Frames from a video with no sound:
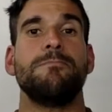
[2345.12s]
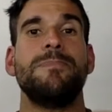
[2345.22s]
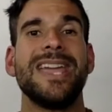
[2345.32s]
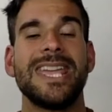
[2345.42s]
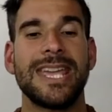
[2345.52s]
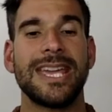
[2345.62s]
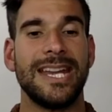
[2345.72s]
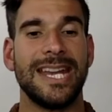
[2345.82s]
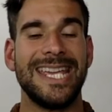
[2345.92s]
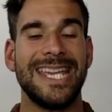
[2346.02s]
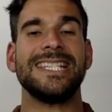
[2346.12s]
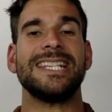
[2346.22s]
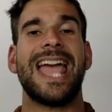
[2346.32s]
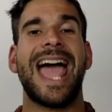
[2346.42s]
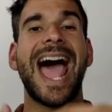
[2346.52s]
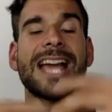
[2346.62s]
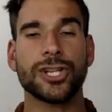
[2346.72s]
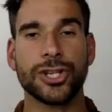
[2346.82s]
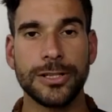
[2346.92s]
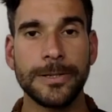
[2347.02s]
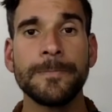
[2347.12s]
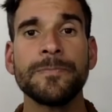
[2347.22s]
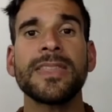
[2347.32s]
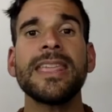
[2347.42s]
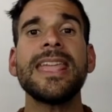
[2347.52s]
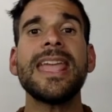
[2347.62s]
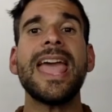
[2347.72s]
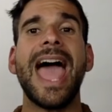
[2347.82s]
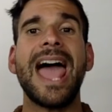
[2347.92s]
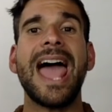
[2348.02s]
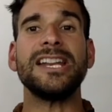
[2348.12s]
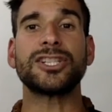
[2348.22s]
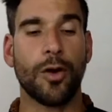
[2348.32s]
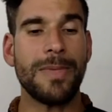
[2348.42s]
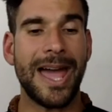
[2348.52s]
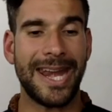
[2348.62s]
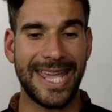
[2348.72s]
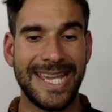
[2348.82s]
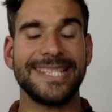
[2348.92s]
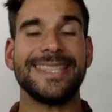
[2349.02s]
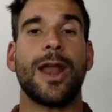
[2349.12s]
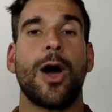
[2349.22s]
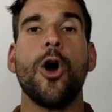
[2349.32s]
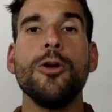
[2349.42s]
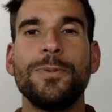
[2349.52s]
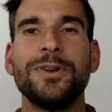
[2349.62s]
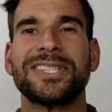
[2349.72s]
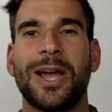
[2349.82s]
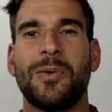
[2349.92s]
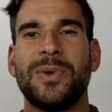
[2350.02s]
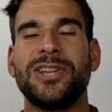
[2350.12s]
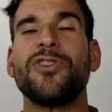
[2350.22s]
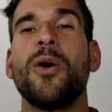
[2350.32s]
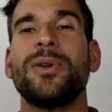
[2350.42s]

being and an ease in action. And it's from that ease and that openness that we grow and